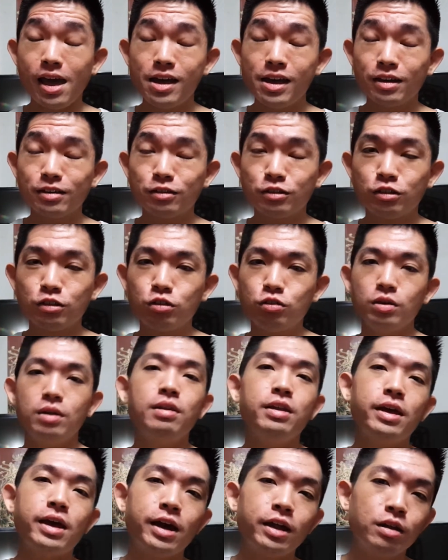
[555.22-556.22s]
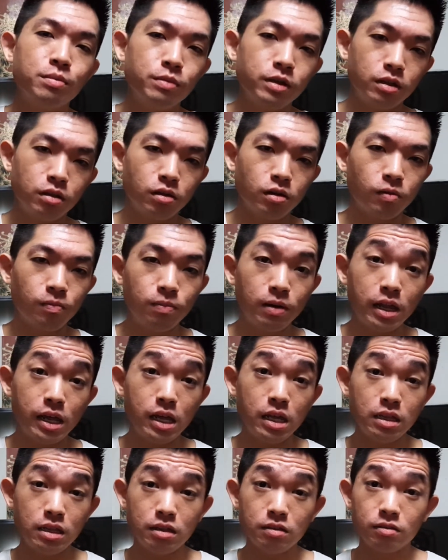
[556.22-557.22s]
extremely adamant of
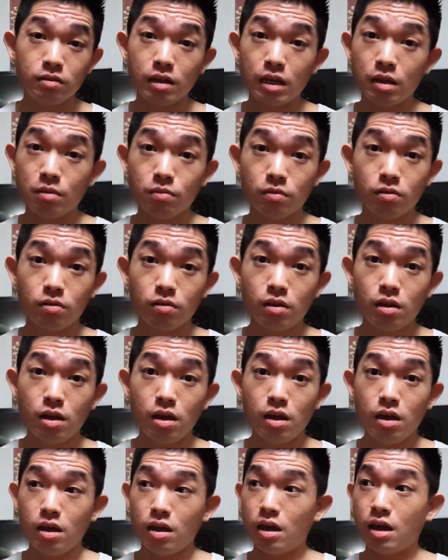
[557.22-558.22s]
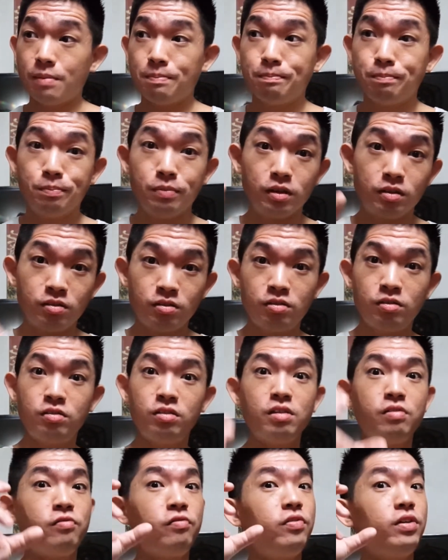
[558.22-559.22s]
playing these games at
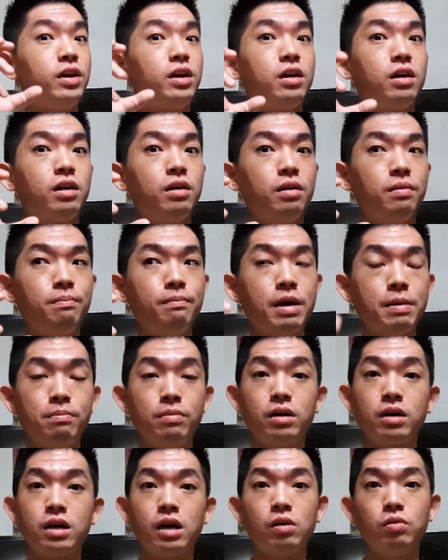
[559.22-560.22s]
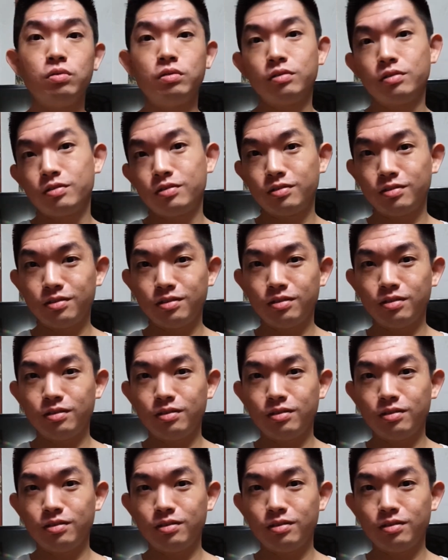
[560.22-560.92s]
specific member counts.